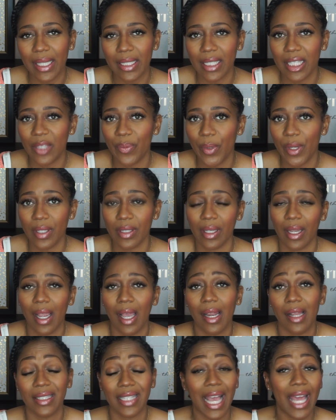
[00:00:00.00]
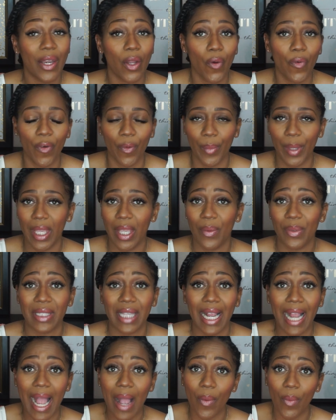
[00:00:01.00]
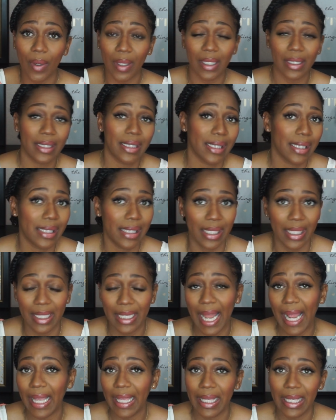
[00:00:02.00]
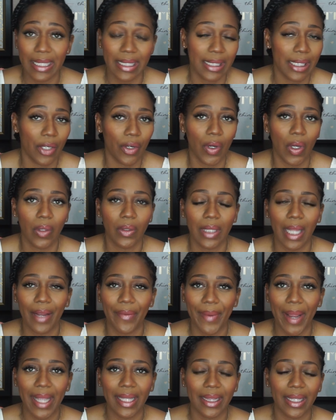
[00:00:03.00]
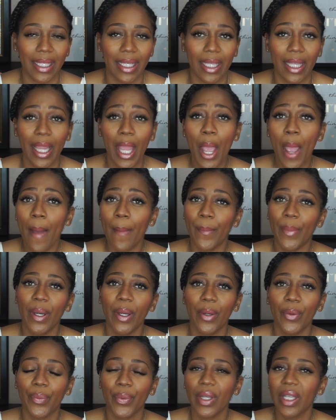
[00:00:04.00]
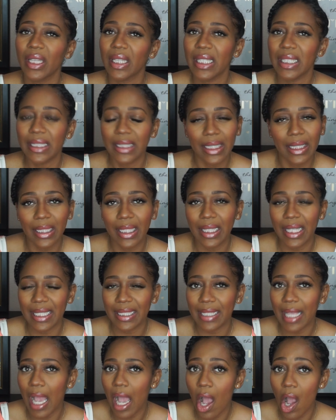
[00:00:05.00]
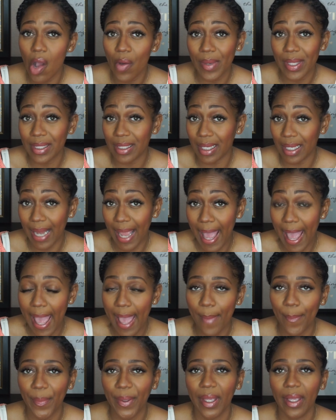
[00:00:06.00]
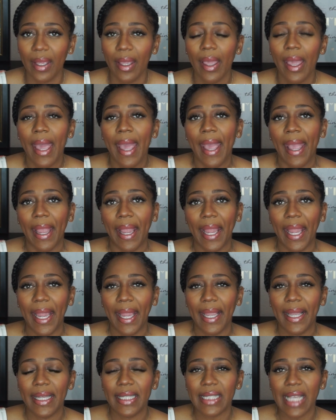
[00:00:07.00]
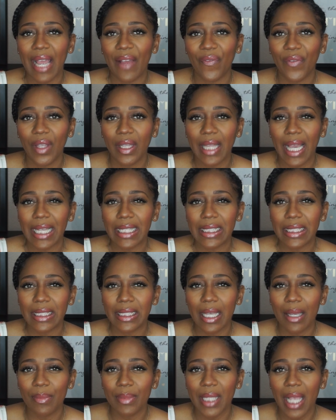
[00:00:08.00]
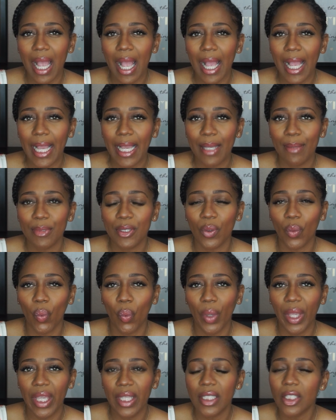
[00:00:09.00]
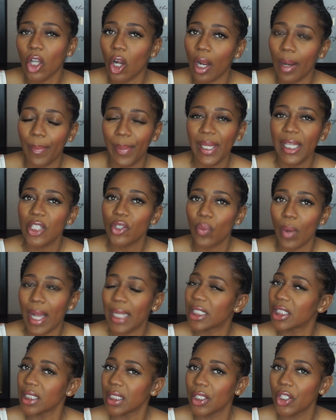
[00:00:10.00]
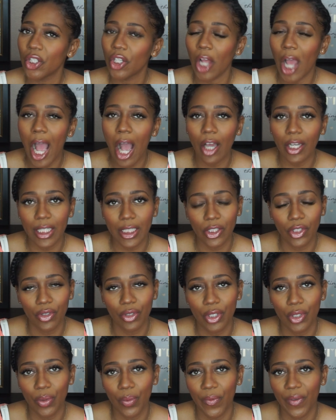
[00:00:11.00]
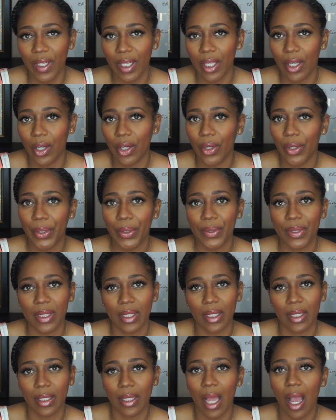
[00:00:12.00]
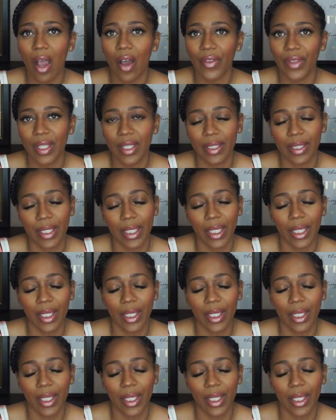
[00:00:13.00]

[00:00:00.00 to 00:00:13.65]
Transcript: is experiencing hair loss, I know for me it was like I wanted to see like instant growth like right then. But realistically, that's not always going to happen. And I feel like sometimes we start binge watching, you know, all these YouTube videos and all these